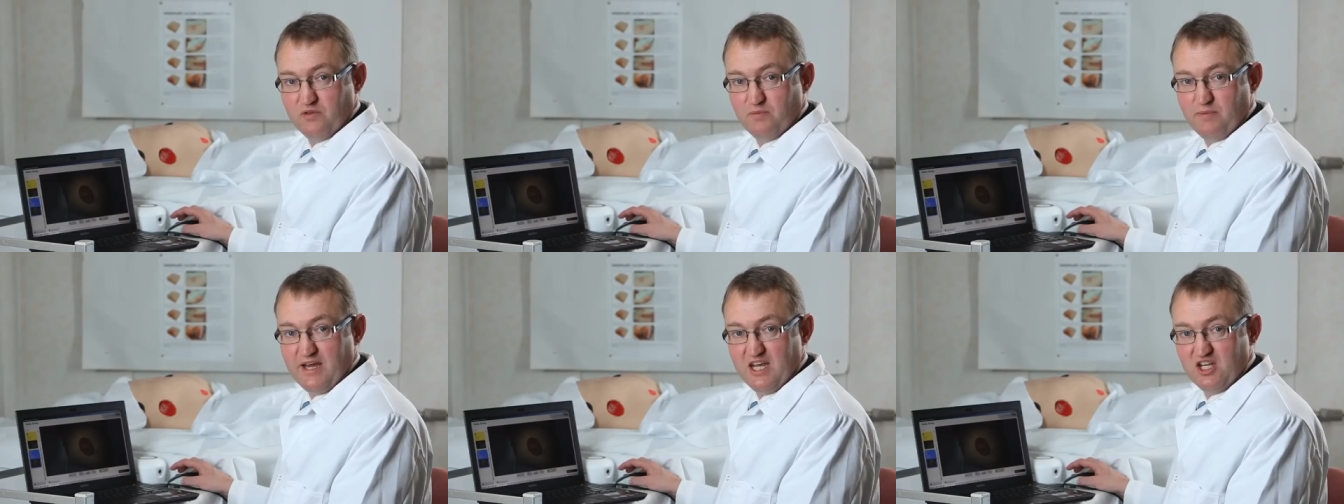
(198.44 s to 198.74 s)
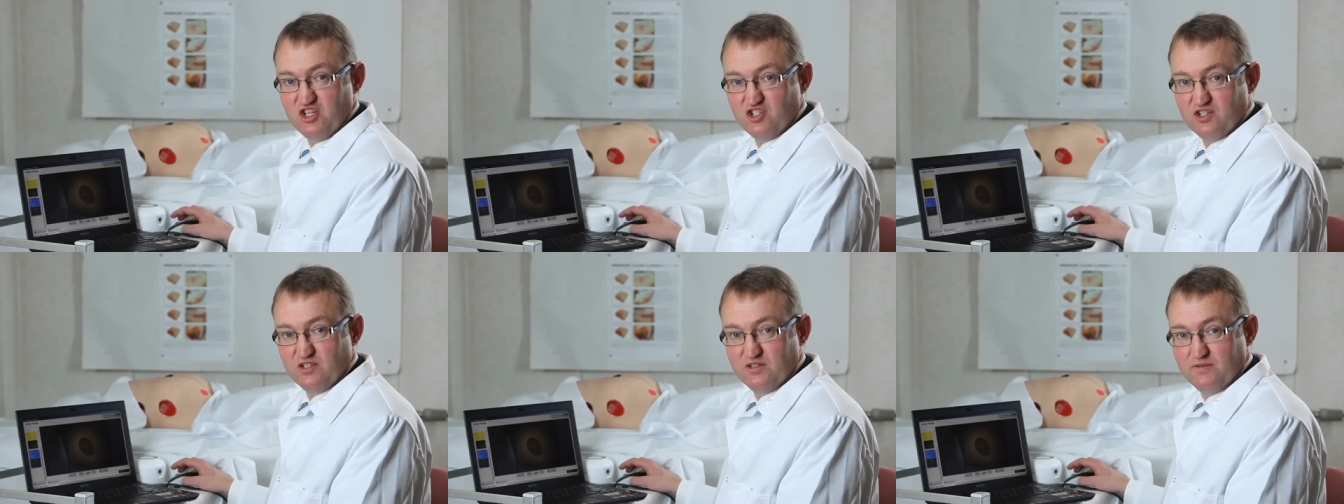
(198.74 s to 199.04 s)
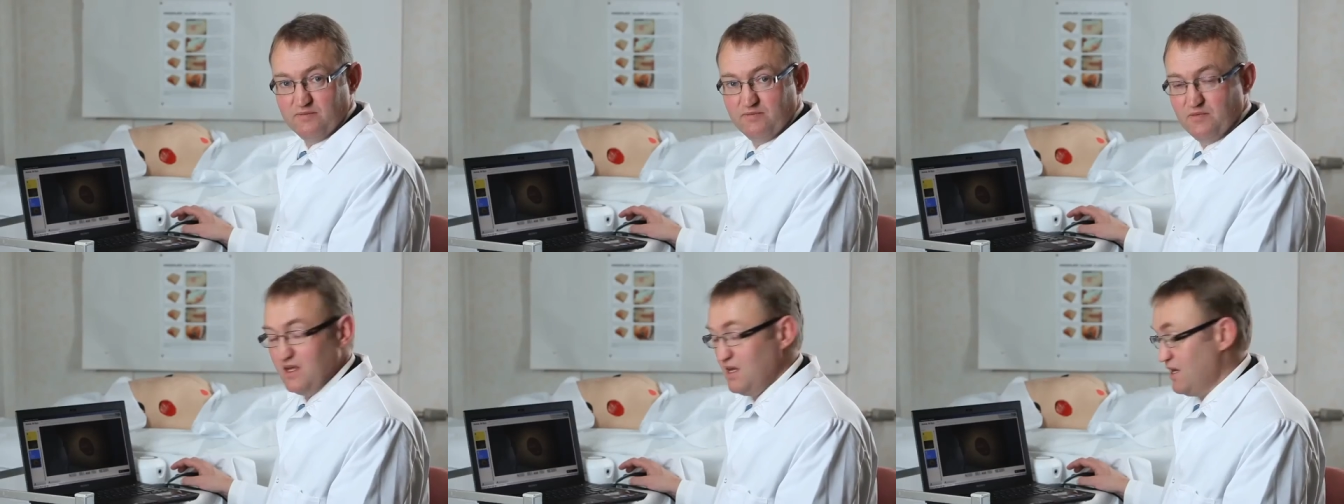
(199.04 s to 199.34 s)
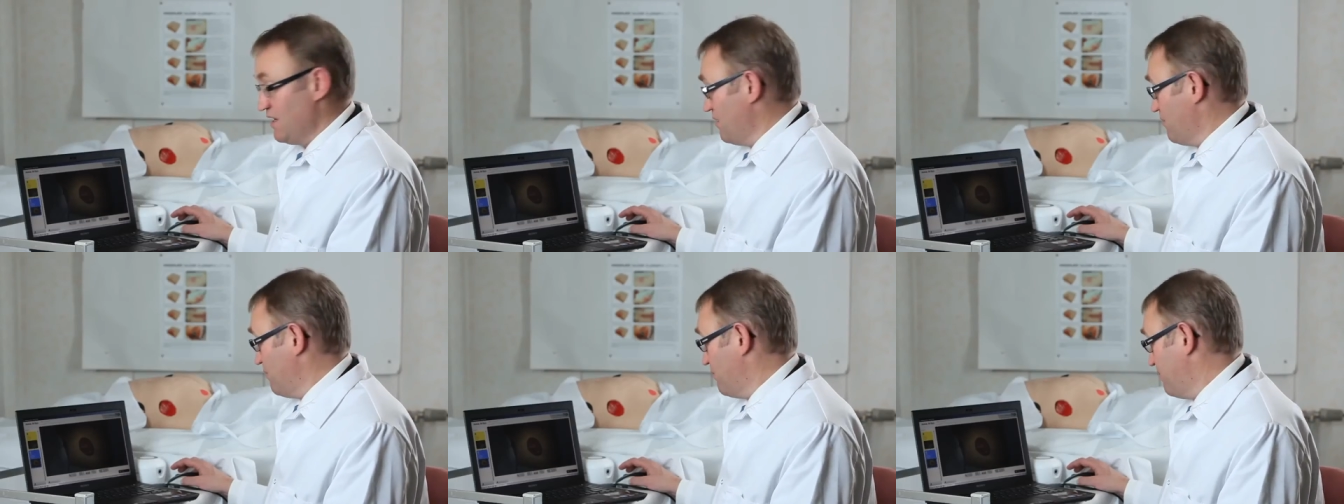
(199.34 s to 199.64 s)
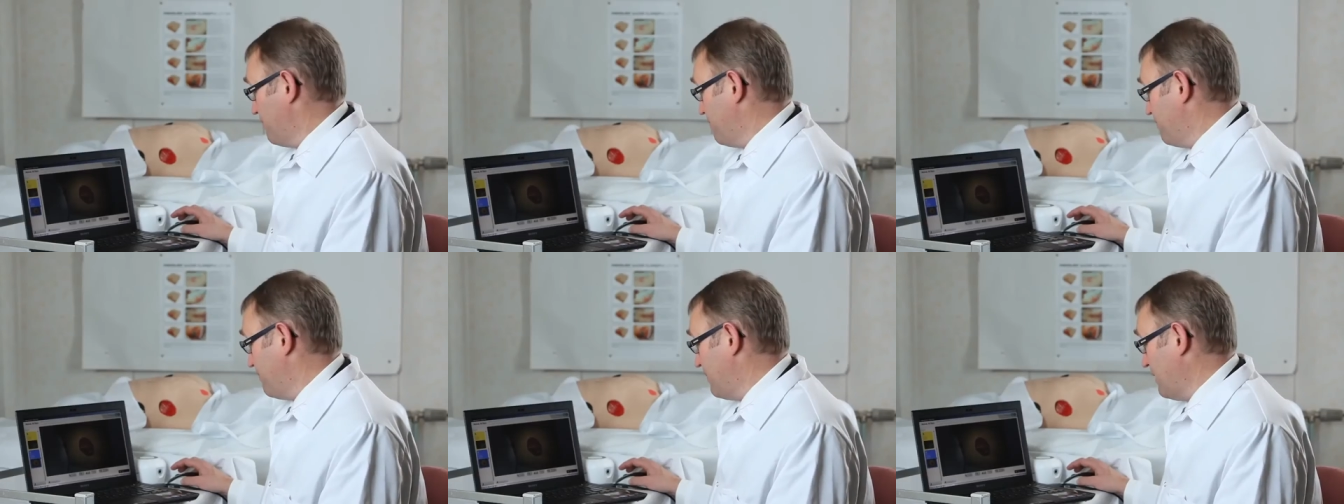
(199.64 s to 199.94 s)
the patient.
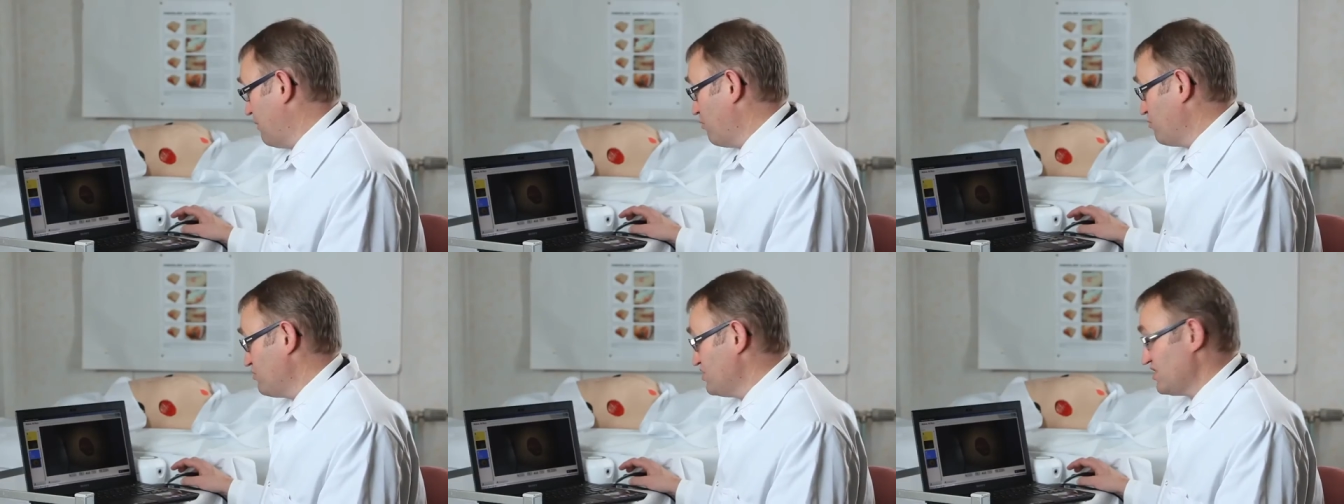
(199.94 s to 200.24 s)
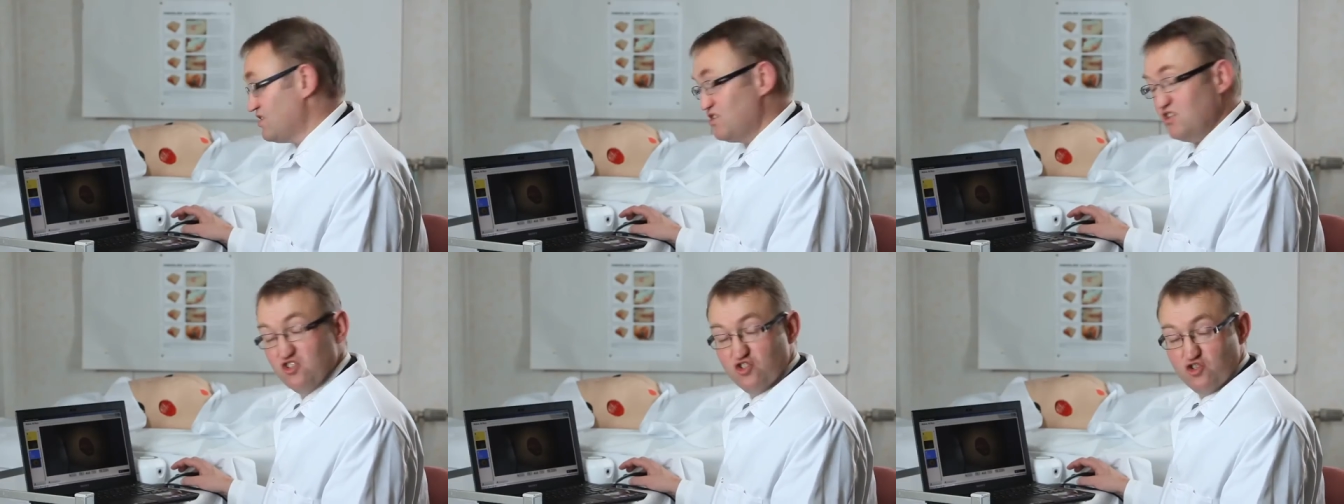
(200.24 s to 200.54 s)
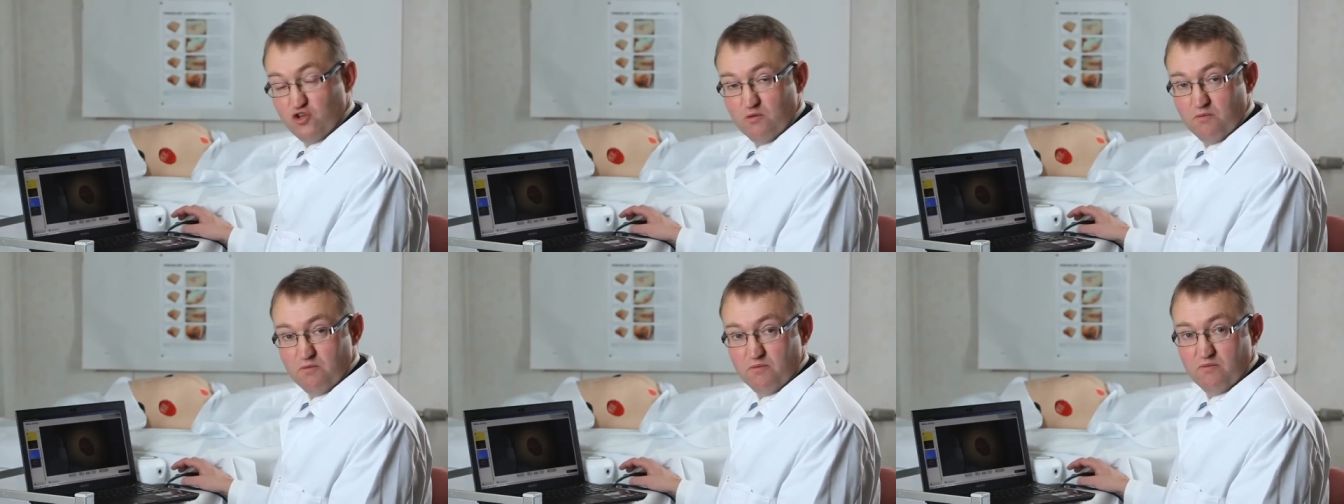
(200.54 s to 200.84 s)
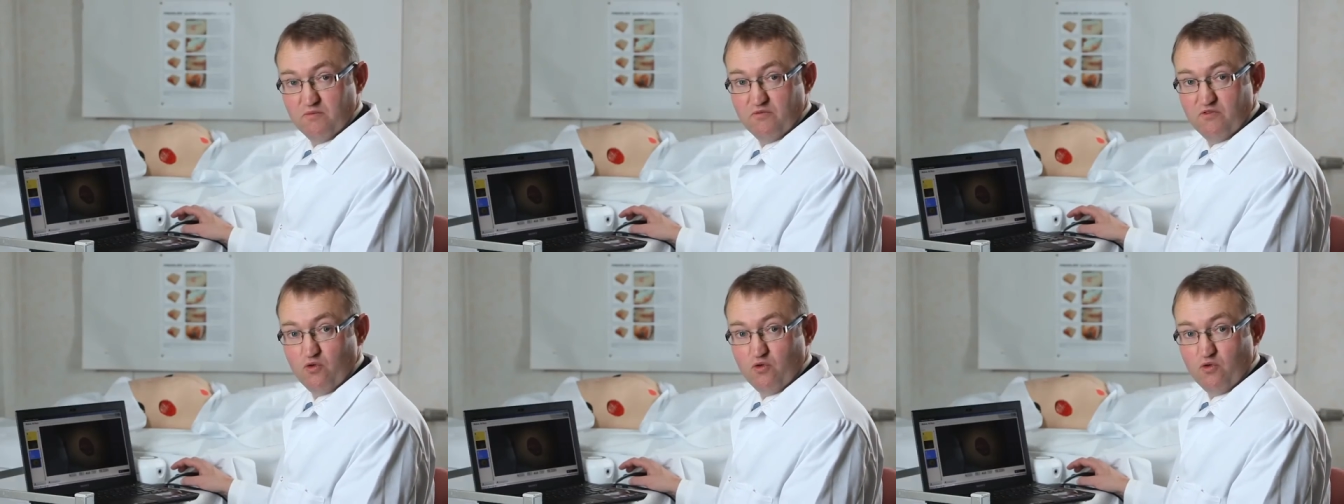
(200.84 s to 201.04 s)
But we'll just assume